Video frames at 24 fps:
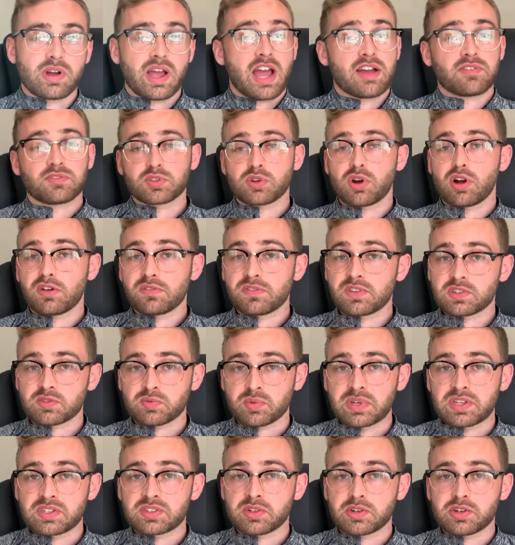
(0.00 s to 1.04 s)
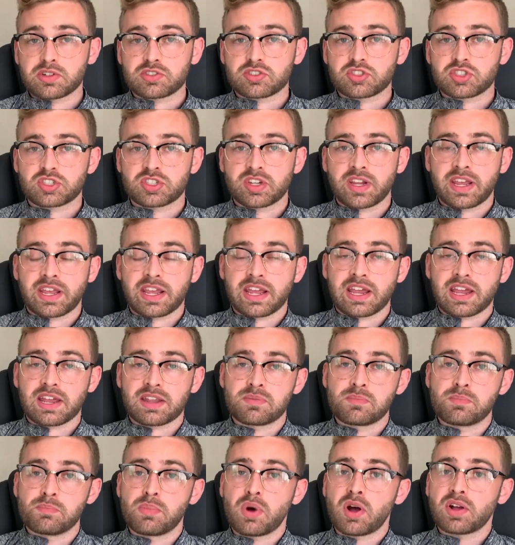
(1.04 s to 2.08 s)
after all of this research
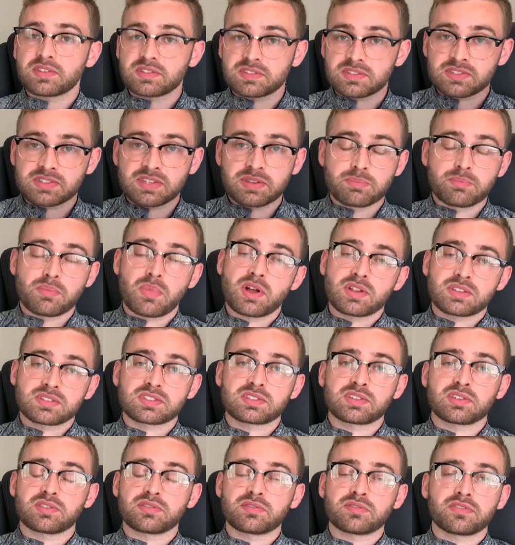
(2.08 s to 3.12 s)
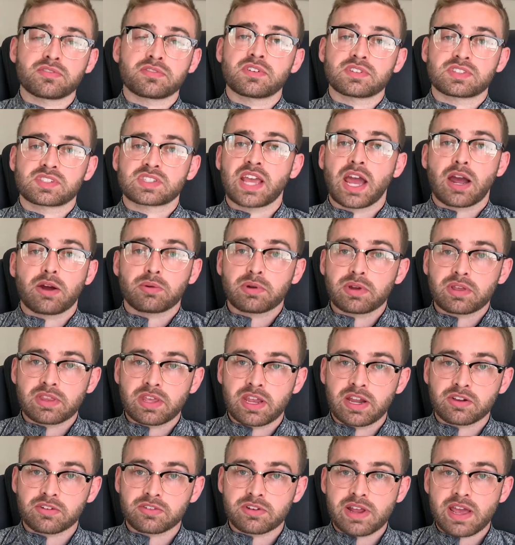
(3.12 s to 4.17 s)
and months of scouring the
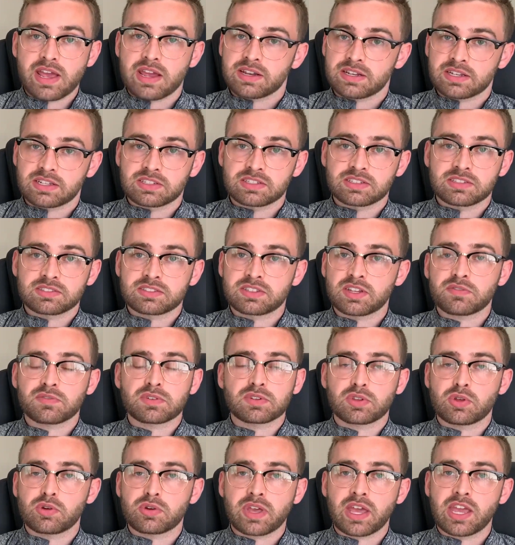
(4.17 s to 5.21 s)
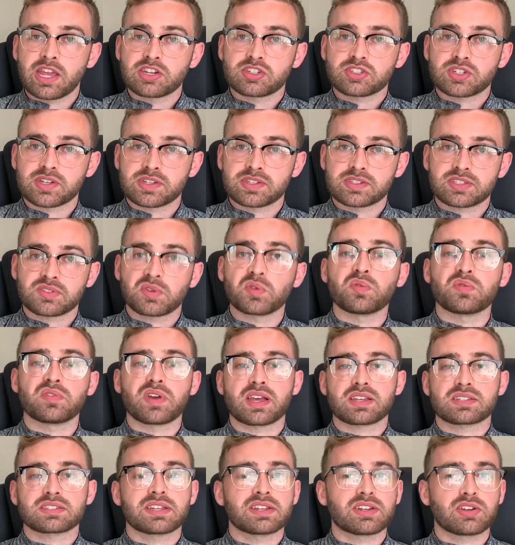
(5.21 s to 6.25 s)
internet and different locations to
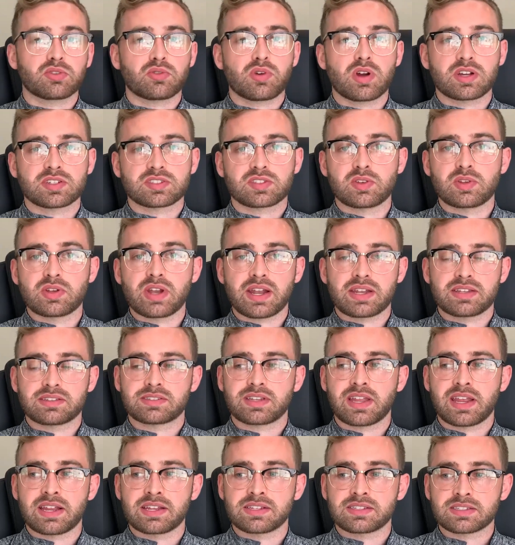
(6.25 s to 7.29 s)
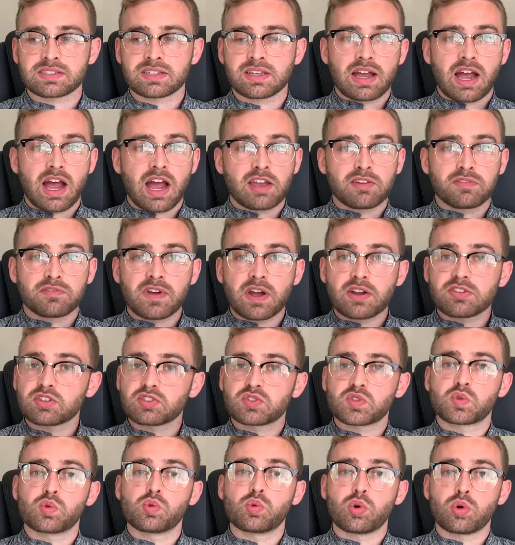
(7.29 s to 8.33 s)
invest in across the United States, I found a
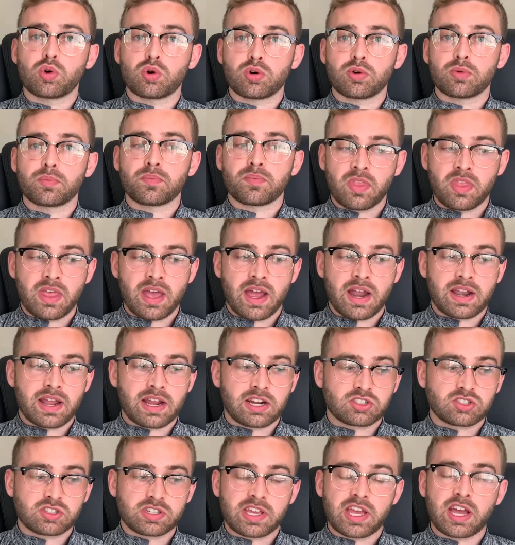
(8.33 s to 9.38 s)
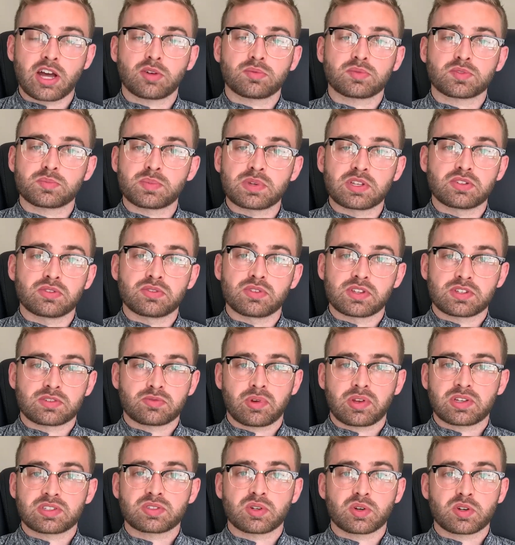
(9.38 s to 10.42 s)
tool that actually helped me do this
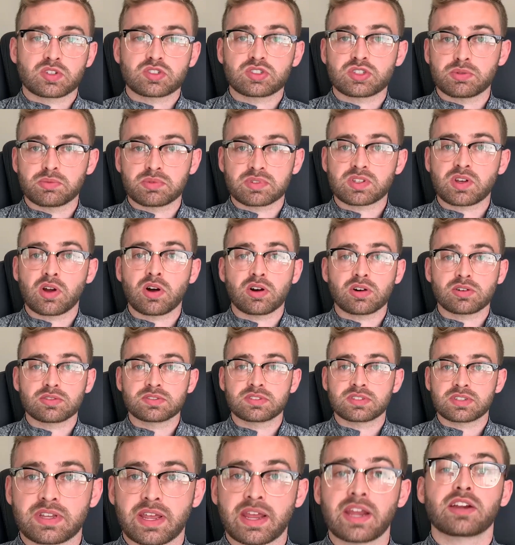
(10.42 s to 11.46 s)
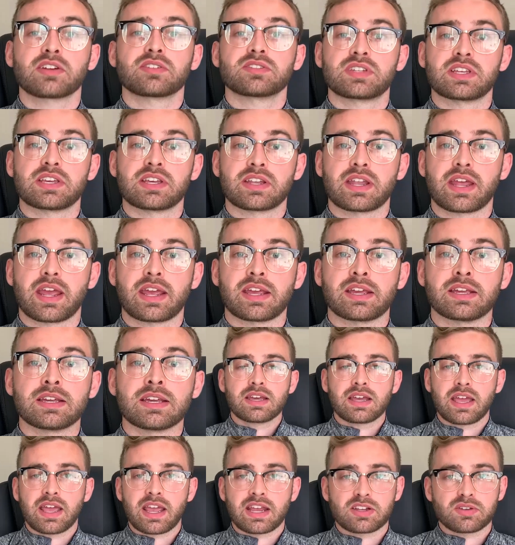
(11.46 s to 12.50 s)
research. It was called AirDNA.
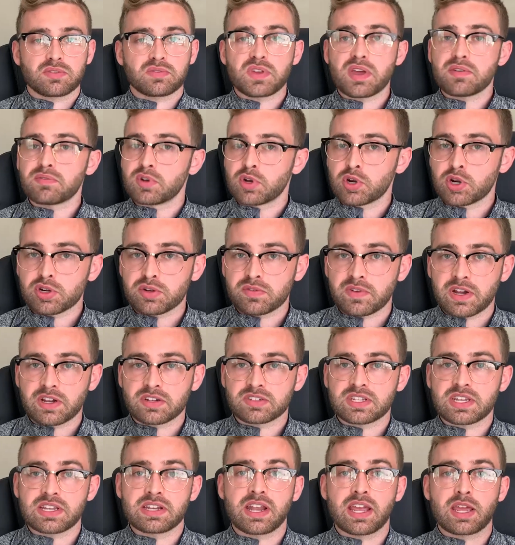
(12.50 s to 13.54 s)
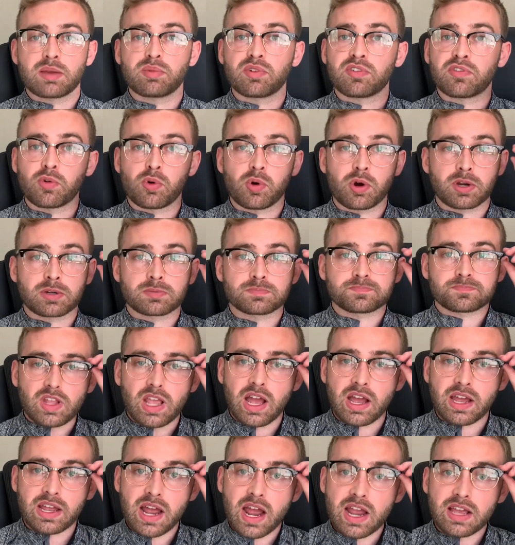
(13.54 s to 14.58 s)
And if you haven't heard of AirDNA before,
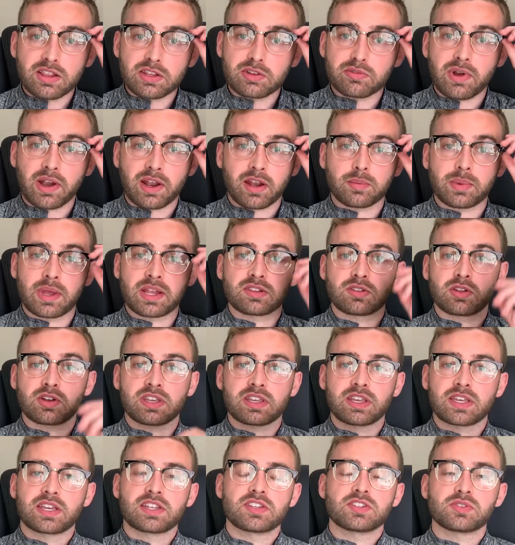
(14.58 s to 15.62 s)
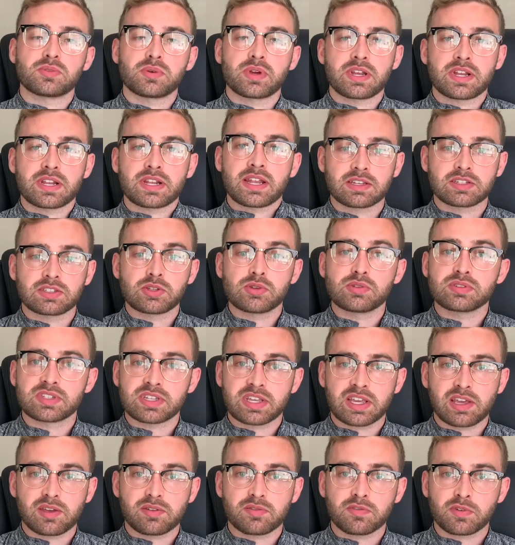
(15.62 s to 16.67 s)
I highly recommend looking into it and
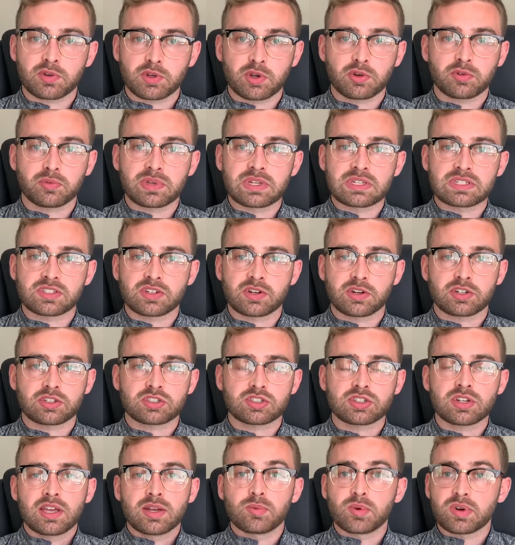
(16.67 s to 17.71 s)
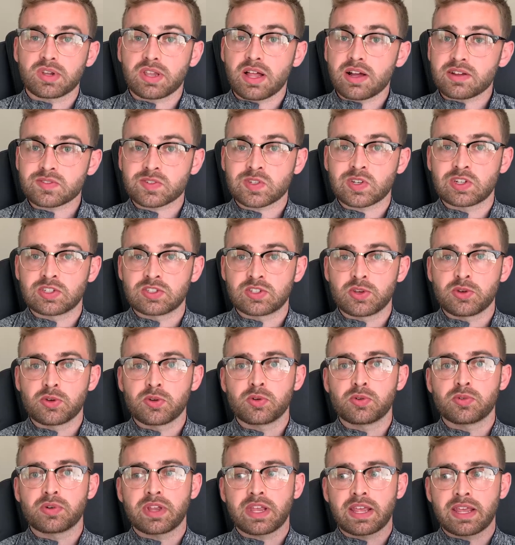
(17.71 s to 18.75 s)
using it for your research. What it allows you to
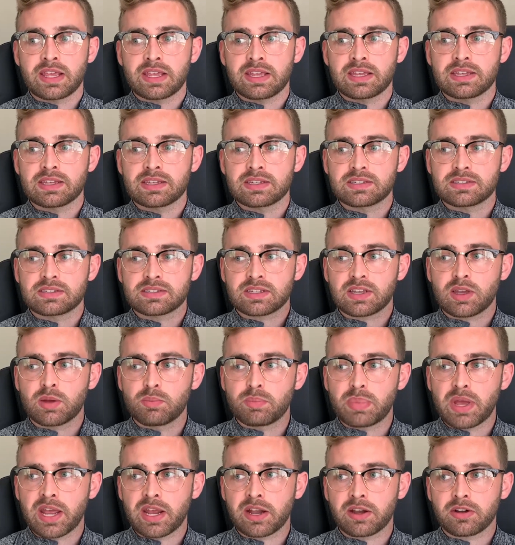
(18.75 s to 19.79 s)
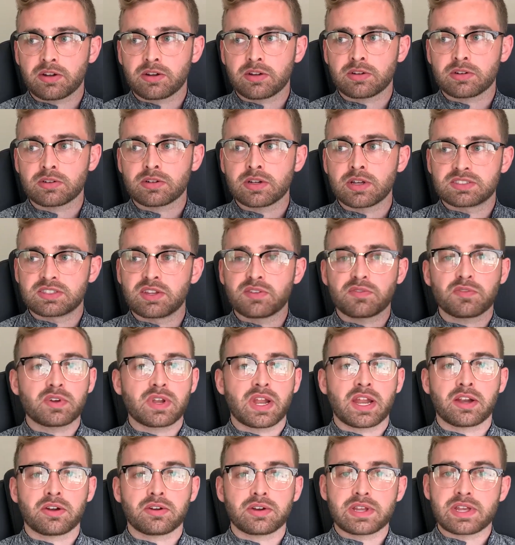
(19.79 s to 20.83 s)
do is compare
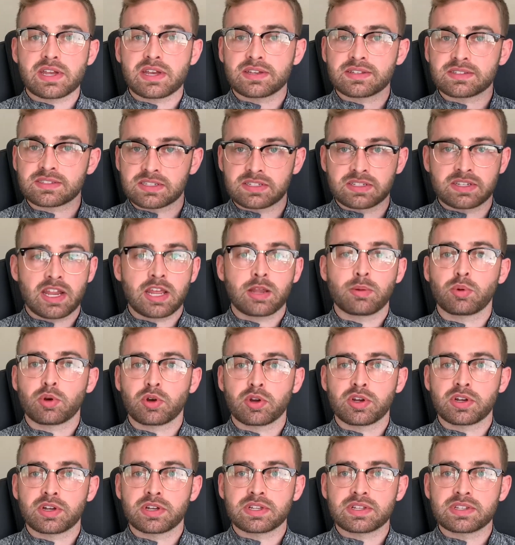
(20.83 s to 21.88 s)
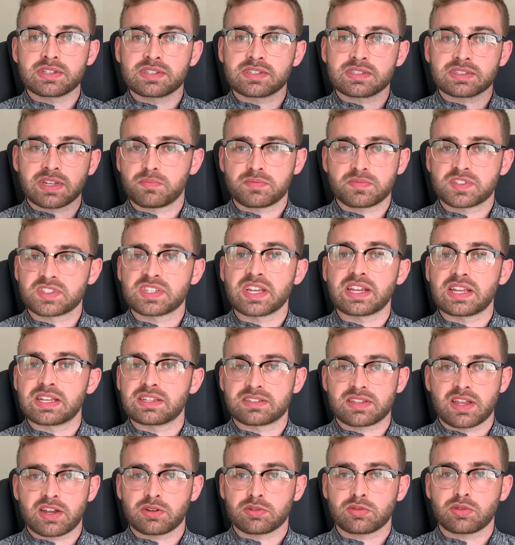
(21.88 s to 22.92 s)
different areas and neighborhoods,
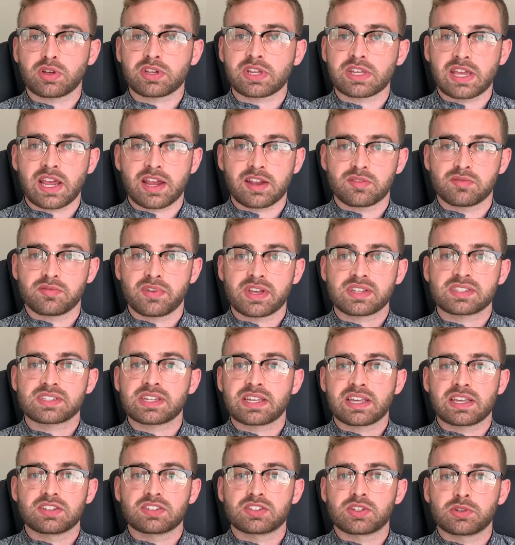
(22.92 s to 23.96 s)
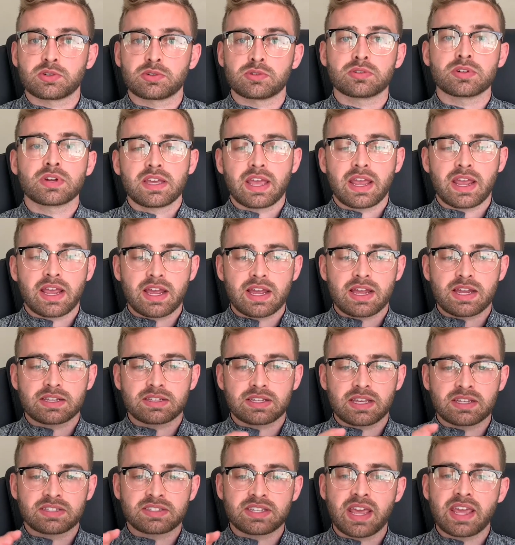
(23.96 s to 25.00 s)
cities that you're looking at investing into, and
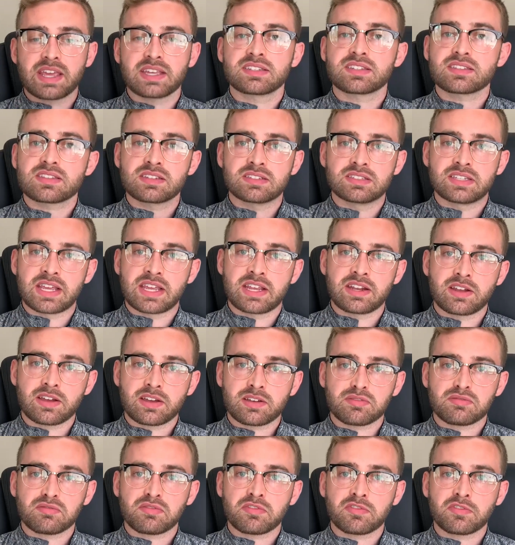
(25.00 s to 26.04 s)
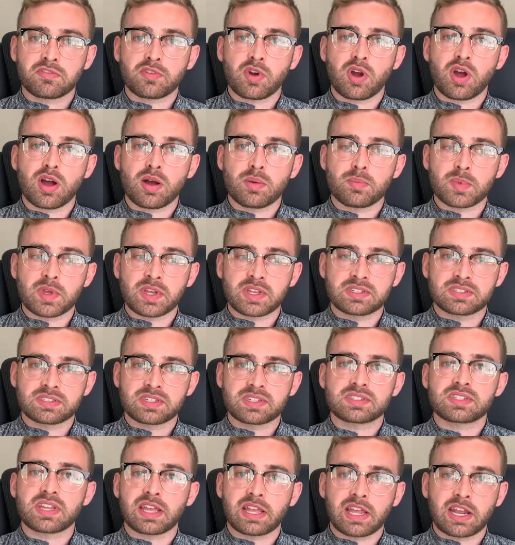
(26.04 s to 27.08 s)
it takes the data from
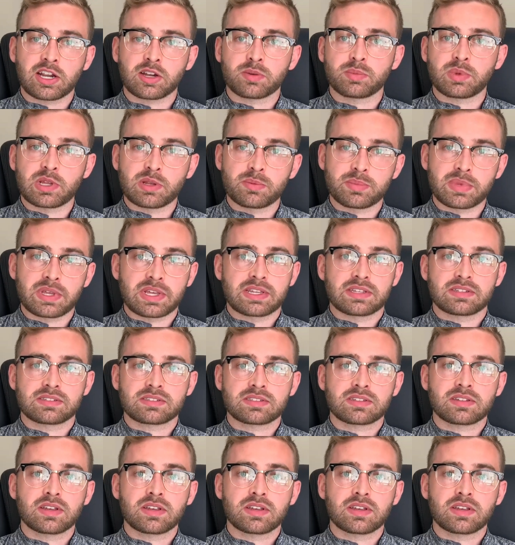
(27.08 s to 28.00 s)
existing Airbnbs.